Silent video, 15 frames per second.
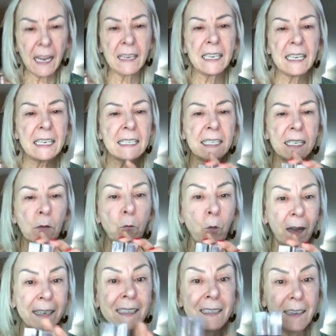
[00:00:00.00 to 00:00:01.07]
and easy
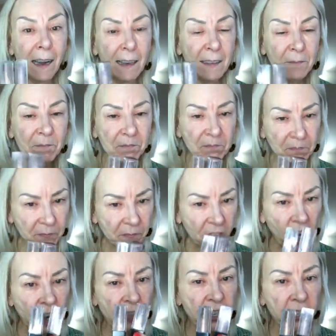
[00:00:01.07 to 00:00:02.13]
one and done
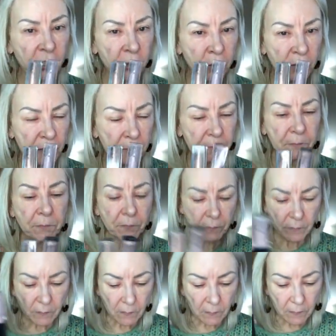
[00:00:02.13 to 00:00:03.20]
are the nudes.
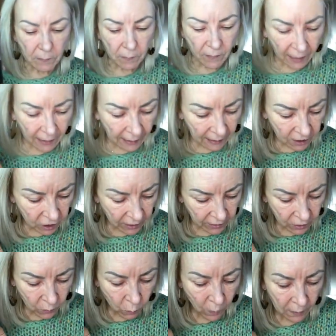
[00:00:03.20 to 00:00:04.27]
And actually
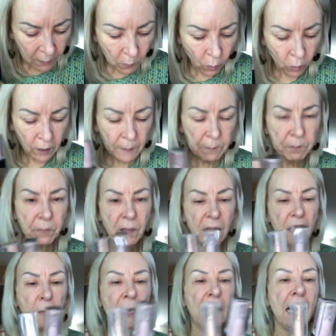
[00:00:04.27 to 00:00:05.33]
there's one more
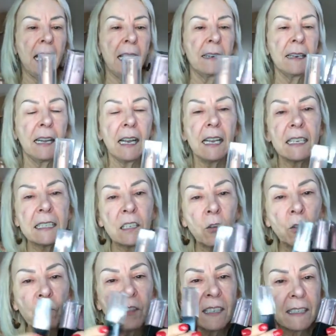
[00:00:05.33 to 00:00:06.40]
that I'm gonna add.
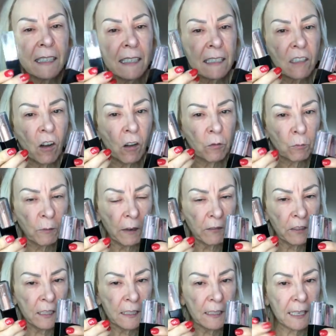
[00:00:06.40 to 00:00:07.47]
So this is called
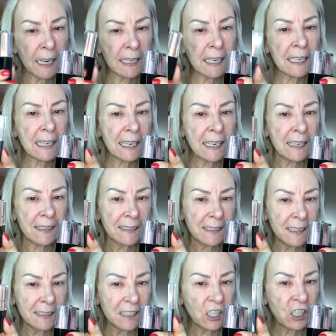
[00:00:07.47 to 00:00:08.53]
Reverent and it
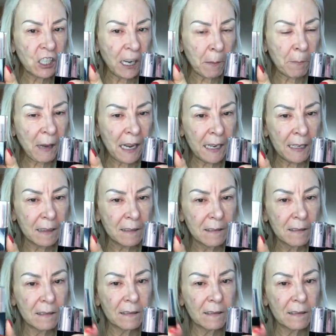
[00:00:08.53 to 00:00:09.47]
is, it's a champagne